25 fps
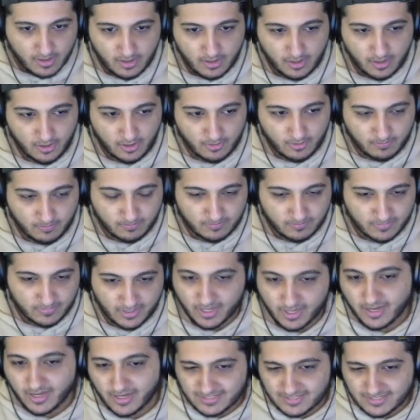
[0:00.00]
Um,
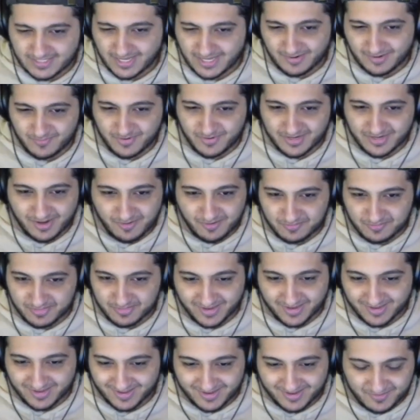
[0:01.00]
I guess it kind of worked out with
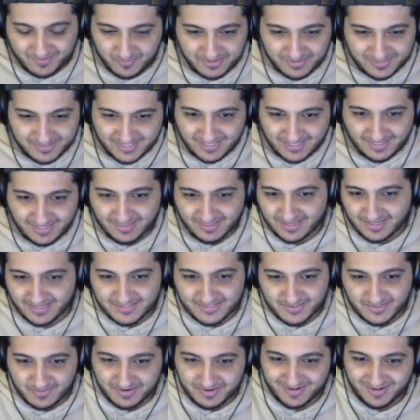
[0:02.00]
like quarantine and things
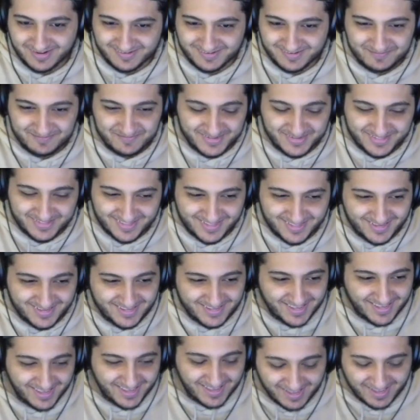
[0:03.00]
going on, but like,
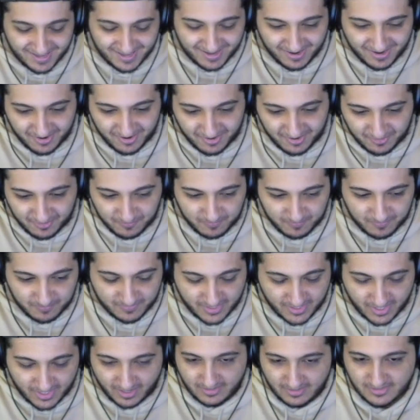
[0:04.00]
um,
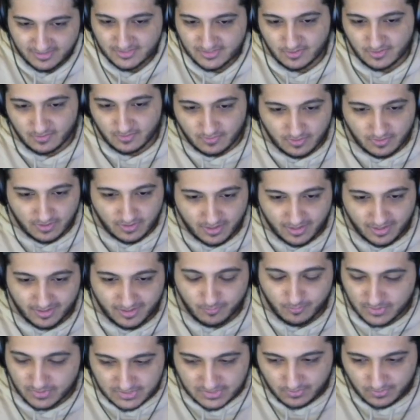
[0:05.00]
yeah. So it
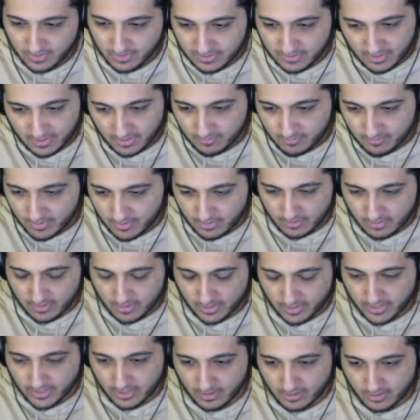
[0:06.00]
wasn't really a thought,
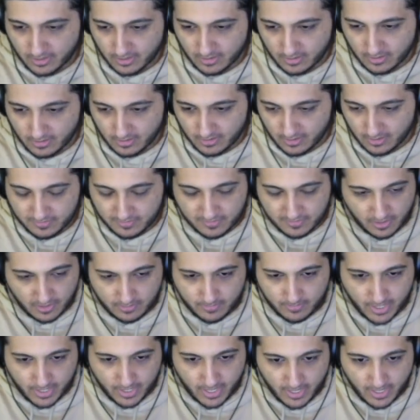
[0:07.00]
like uh, a thought in
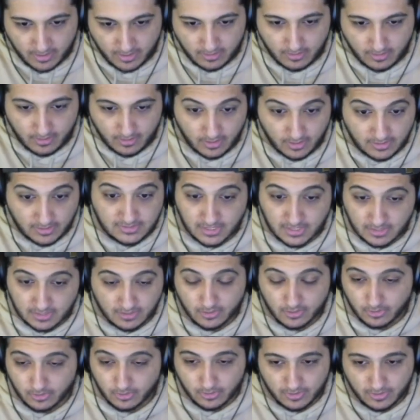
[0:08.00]
my head until
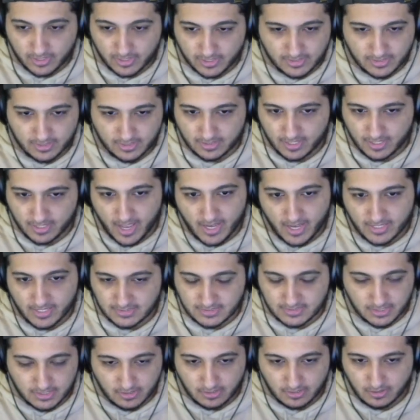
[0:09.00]
literally like the
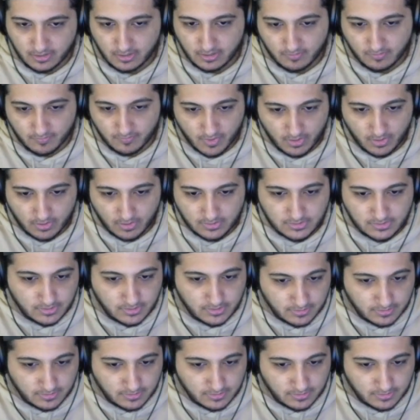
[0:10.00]
last year of college.